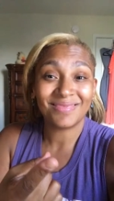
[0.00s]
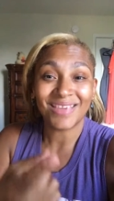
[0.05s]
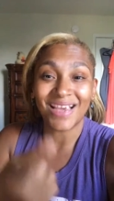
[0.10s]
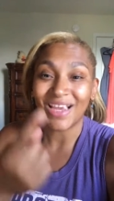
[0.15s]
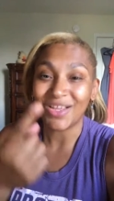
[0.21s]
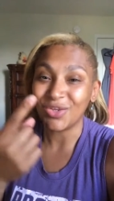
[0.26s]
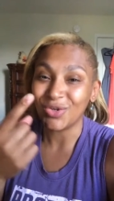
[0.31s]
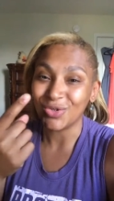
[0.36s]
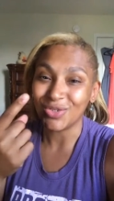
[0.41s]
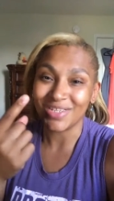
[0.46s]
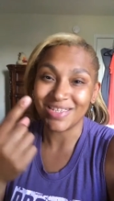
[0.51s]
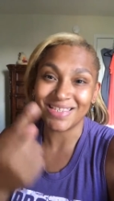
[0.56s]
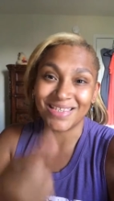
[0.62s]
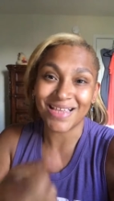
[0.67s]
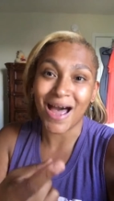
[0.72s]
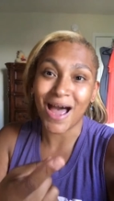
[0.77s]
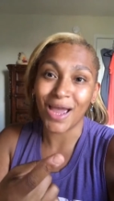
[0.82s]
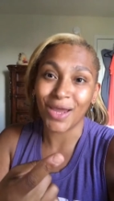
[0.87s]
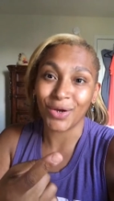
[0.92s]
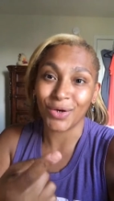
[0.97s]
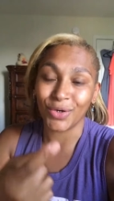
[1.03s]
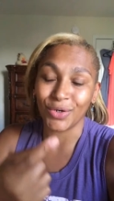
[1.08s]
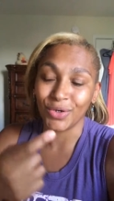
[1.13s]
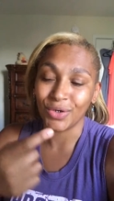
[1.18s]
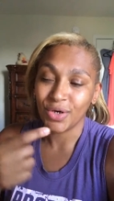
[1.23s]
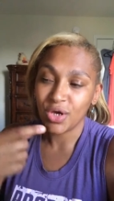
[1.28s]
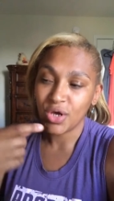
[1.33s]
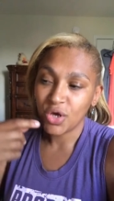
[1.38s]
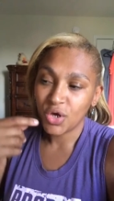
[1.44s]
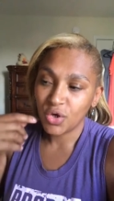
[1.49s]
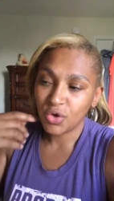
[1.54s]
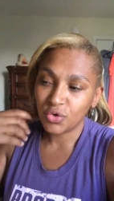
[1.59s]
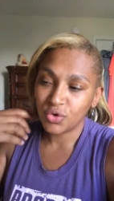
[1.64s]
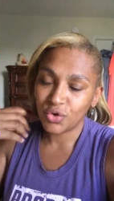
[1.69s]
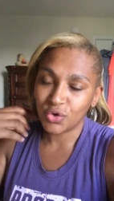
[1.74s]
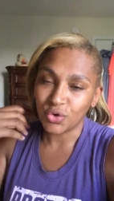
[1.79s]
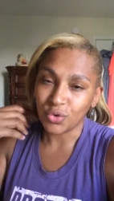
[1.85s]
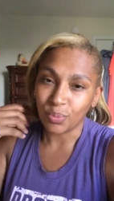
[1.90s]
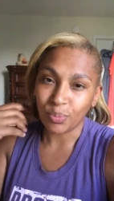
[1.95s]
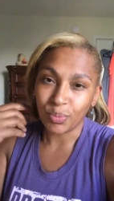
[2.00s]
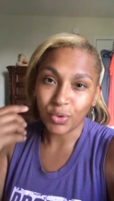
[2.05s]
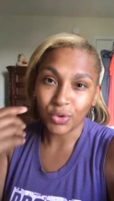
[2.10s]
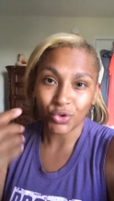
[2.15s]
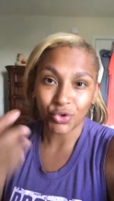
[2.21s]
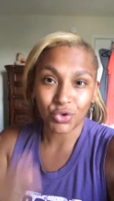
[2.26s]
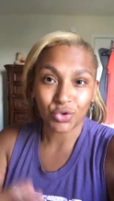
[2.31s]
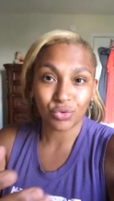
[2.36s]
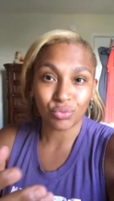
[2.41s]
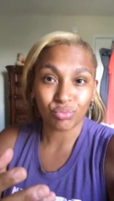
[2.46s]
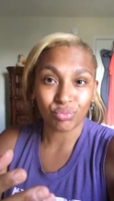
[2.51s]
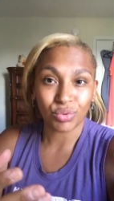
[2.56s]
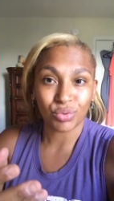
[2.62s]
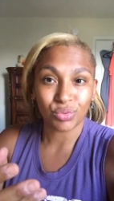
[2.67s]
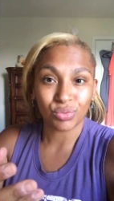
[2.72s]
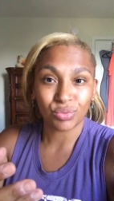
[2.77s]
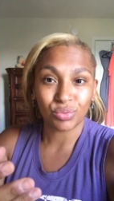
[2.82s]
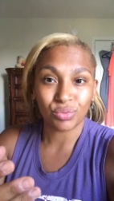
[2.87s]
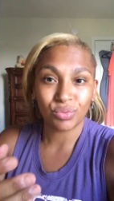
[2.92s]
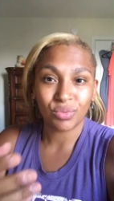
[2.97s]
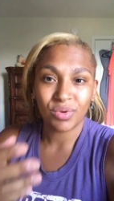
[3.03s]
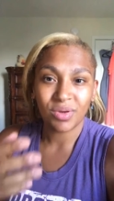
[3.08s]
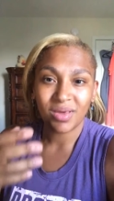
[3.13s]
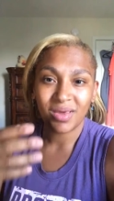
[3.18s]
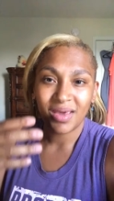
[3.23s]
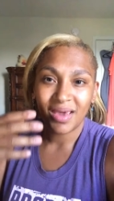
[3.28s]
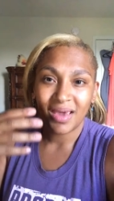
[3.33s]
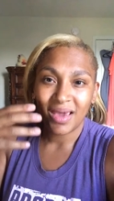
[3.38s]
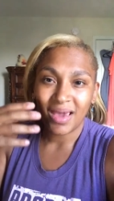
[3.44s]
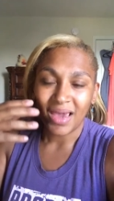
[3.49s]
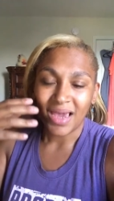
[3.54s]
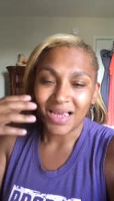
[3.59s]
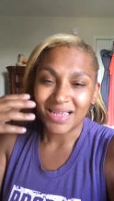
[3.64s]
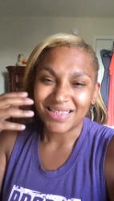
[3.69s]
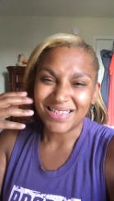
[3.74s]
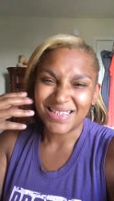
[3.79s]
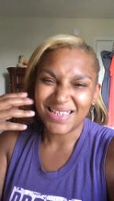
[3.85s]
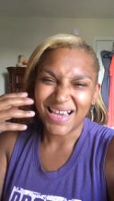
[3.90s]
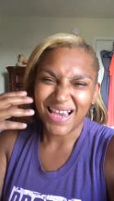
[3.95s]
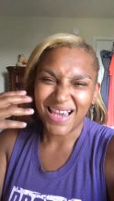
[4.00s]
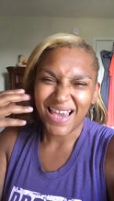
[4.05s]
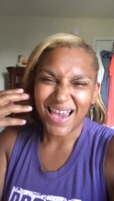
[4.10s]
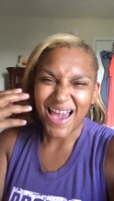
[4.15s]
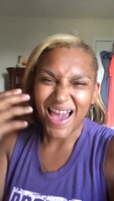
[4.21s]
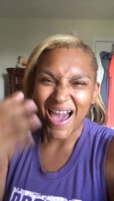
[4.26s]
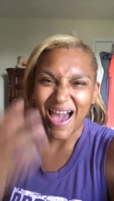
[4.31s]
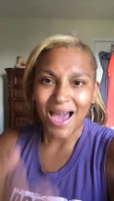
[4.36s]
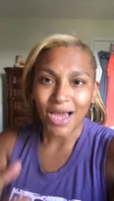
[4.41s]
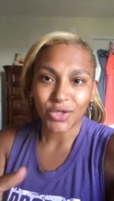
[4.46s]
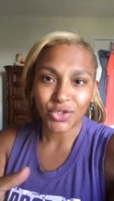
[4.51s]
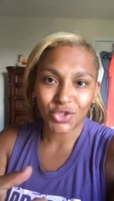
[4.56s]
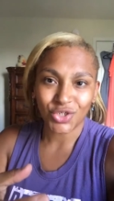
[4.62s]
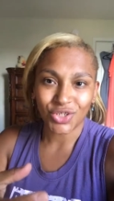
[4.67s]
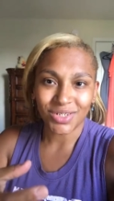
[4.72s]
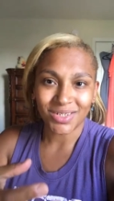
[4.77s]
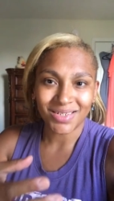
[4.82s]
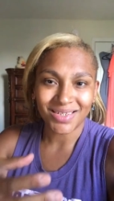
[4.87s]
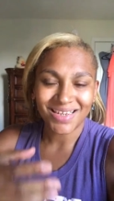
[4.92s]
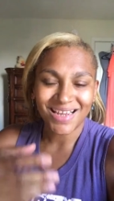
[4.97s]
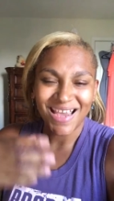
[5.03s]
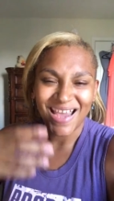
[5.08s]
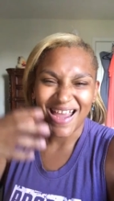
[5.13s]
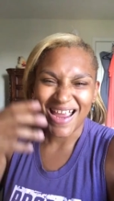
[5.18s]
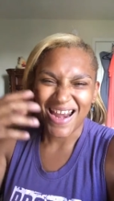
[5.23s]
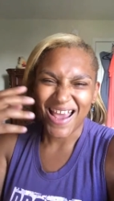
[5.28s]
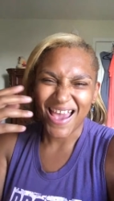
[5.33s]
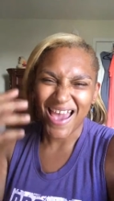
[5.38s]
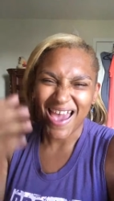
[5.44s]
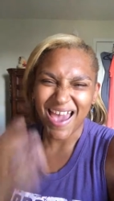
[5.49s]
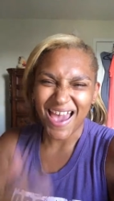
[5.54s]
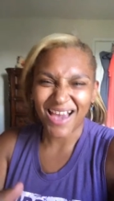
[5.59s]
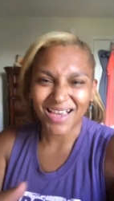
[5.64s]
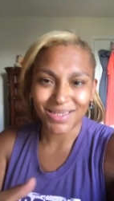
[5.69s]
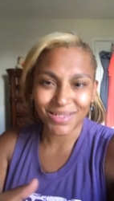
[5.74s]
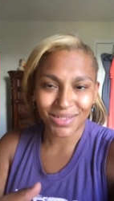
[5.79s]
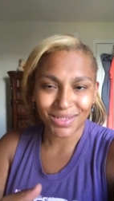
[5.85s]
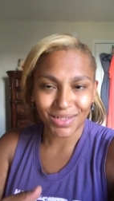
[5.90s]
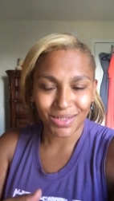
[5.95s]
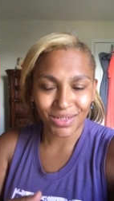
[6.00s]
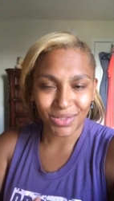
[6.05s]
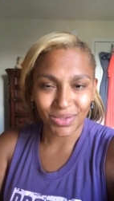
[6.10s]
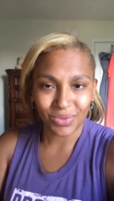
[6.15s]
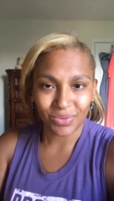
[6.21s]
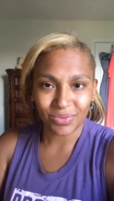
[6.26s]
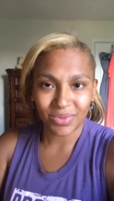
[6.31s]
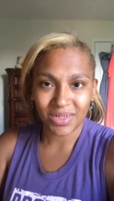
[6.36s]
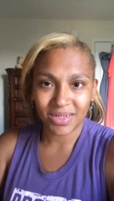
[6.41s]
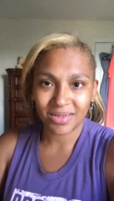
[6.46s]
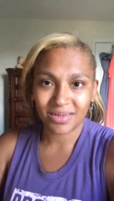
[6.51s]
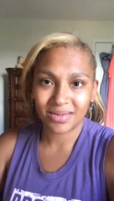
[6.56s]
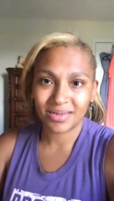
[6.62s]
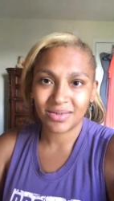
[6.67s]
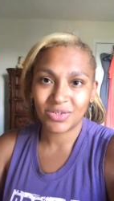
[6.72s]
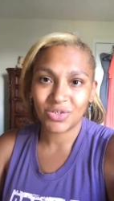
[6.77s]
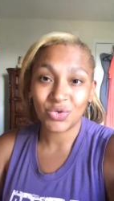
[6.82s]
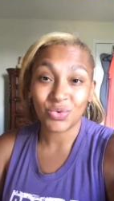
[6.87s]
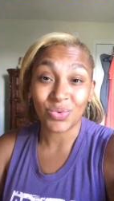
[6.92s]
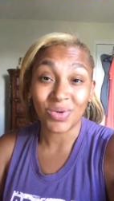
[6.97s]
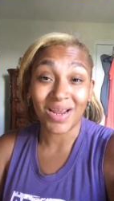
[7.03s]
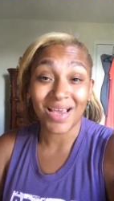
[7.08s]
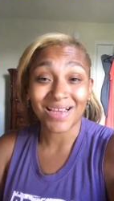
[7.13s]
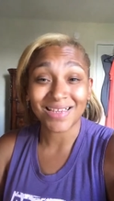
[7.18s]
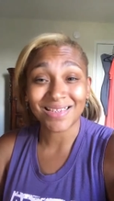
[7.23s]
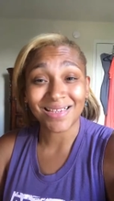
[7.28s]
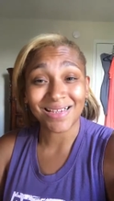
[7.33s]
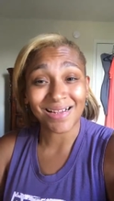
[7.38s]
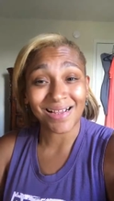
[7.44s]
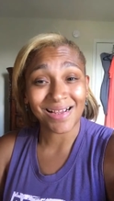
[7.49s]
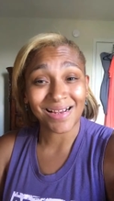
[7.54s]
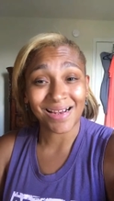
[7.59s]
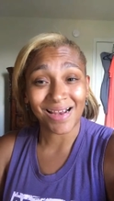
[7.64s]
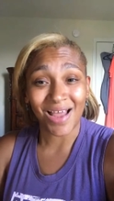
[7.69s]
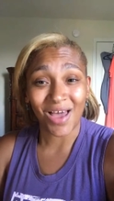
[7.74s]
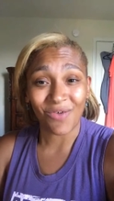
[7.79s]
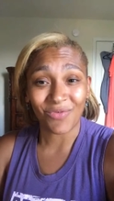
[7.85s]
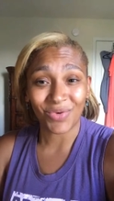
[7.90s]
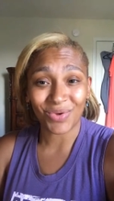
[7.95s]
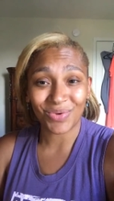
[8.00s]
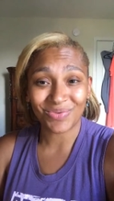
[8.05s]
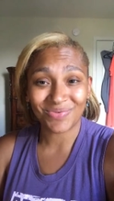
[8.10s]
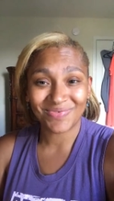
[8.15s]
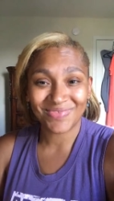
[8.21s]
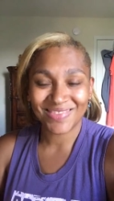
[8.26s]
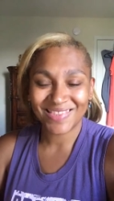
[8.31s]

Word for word: and your desire to push through and take action and execute it to an excellent level.